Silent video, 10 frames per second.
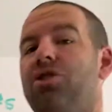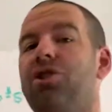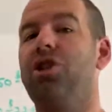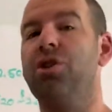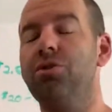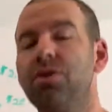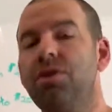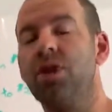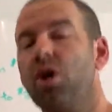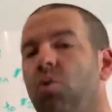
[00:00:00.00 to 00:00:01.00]
skewed,
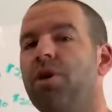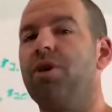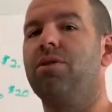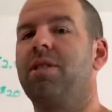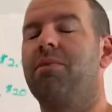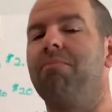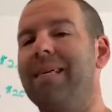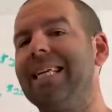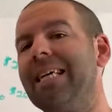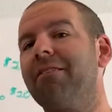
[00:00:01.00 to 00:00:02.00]
we use the
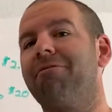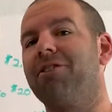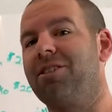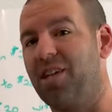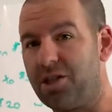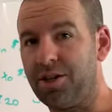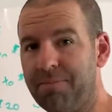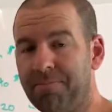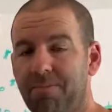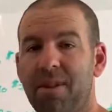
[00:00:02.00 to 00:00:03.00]
median for
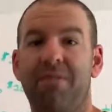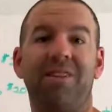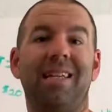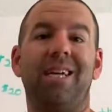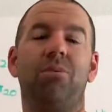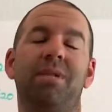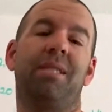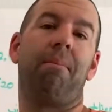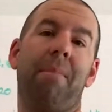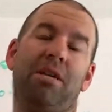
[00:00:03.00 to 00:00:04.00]
center. If the data was
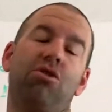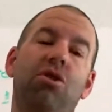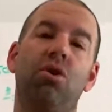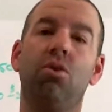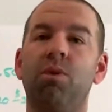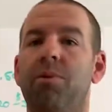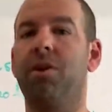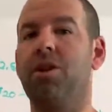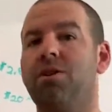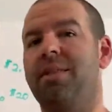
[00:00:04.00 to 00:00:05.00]
symmetrical, we would
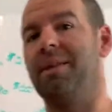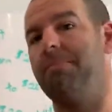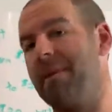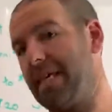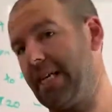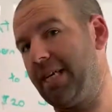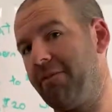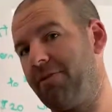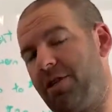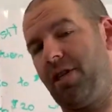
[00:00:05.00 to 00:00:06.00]
use the mean
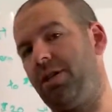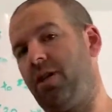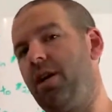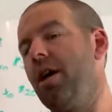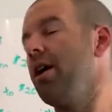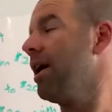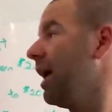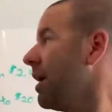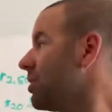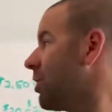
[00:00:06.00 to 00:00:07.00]
for center.
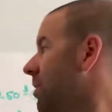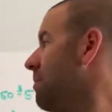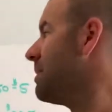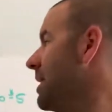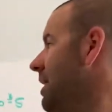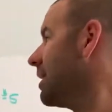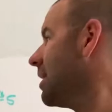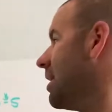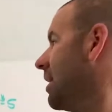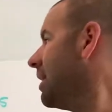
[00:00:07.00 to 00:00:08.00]
So the median
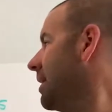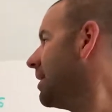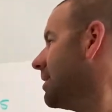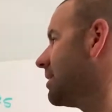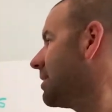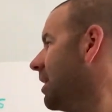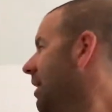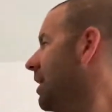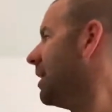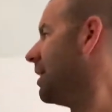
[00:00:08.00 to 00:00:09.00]
is
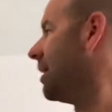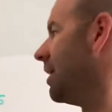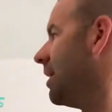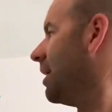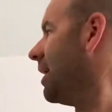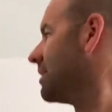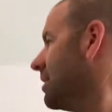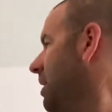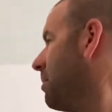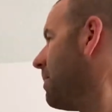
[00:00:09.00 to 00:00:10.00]
has a
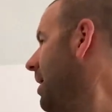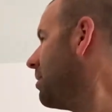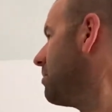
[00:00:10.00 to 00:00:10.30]
tip amount